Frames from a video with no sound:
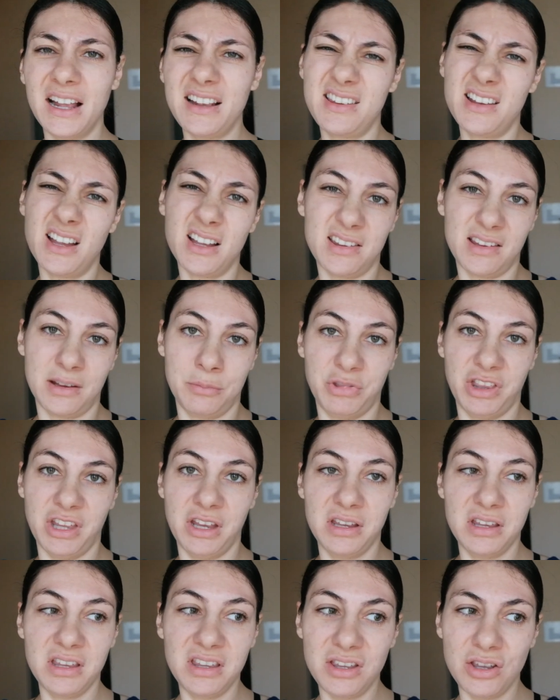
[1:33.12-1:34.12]
It's not
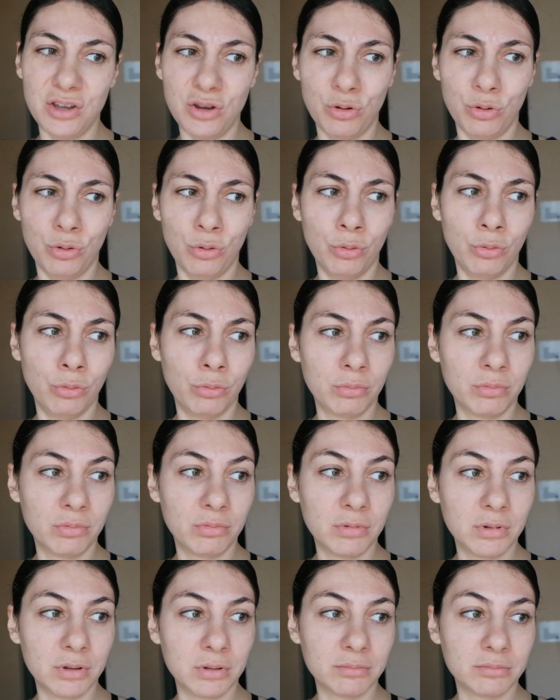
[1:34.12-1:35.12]
something you
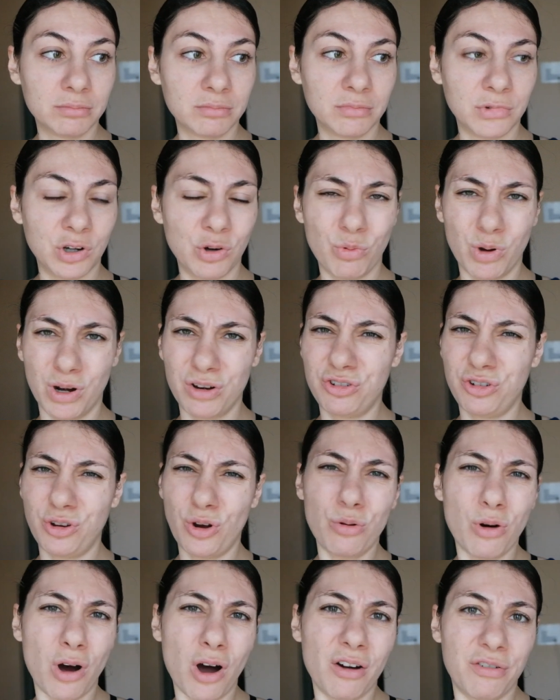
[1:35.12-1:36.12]
want to
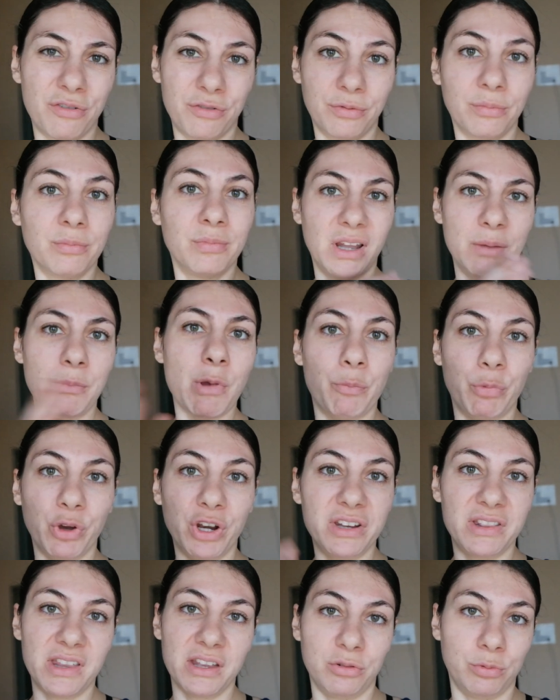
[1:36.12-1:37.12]
show off. Let me put
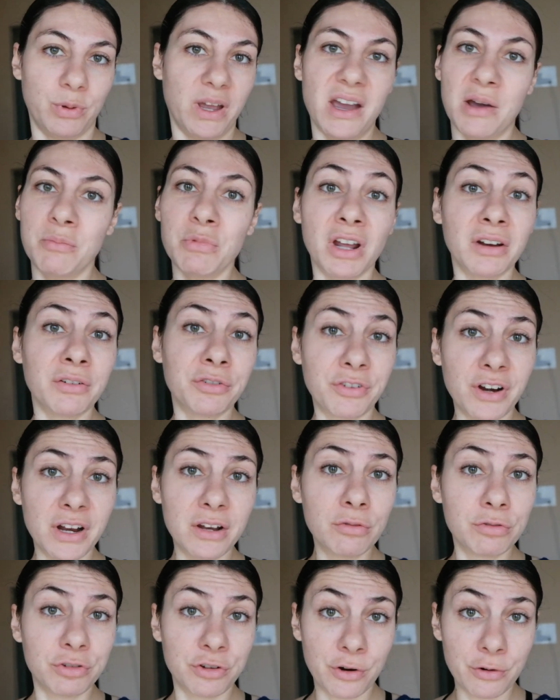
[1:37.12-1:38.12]
it this way. I'm not afraid
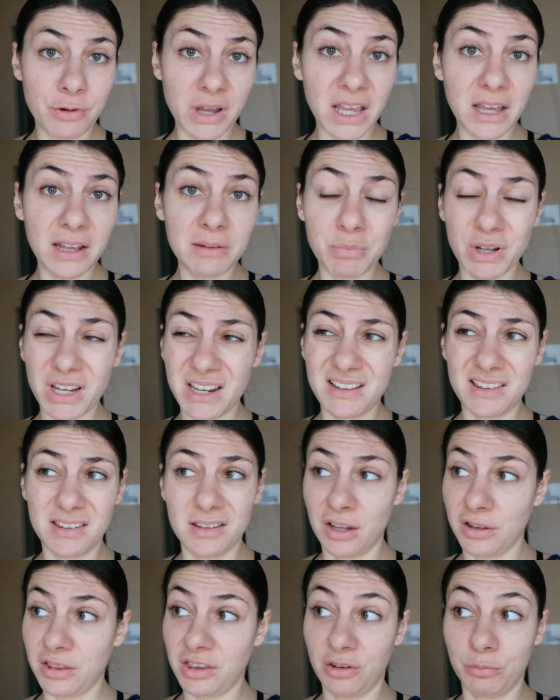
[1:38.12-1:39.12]
of showing it, but it's
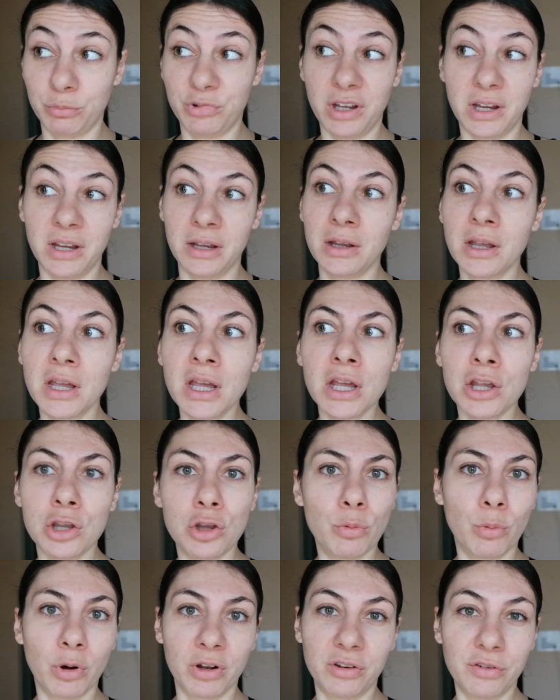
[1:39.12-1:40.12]
not something
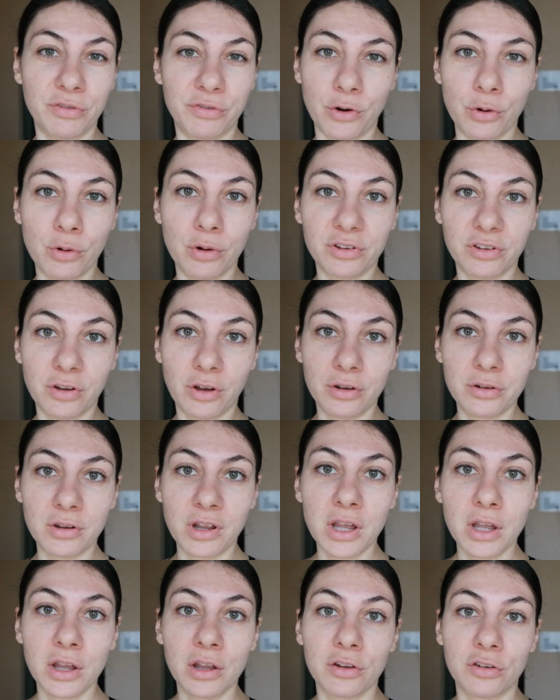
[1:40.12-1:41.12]
you want to focus
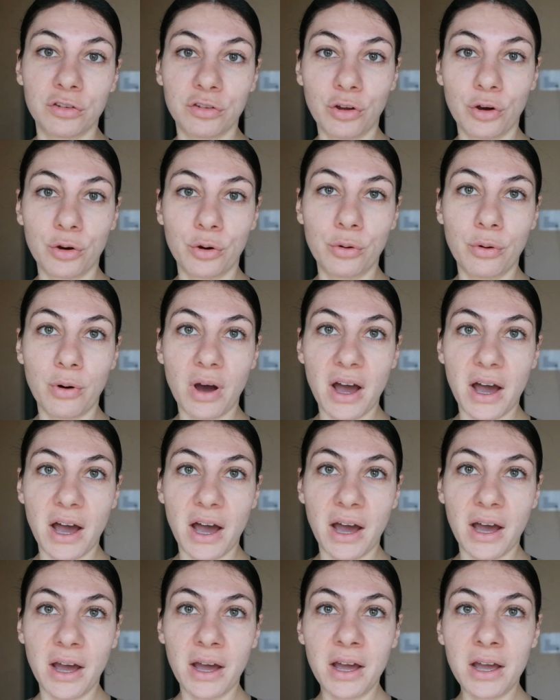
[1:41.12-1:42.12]
on. So
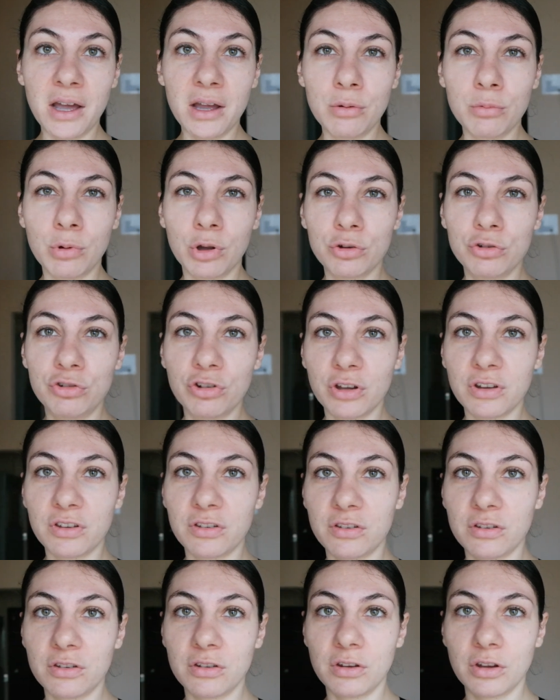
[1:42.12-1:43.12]
I will
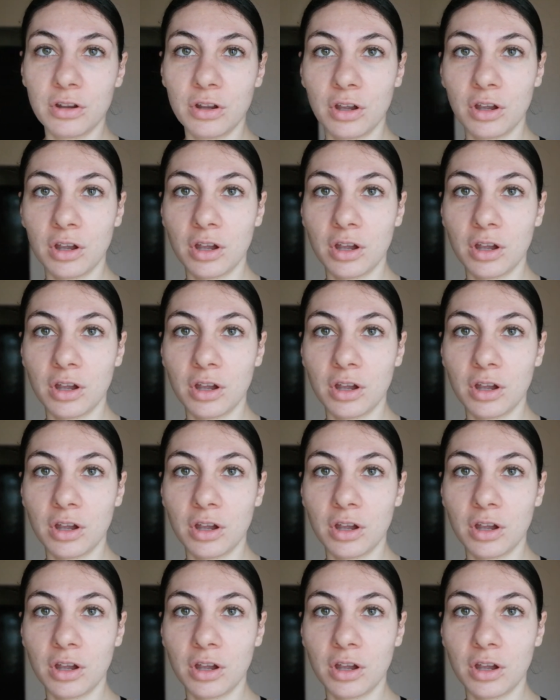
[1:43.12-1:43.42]
just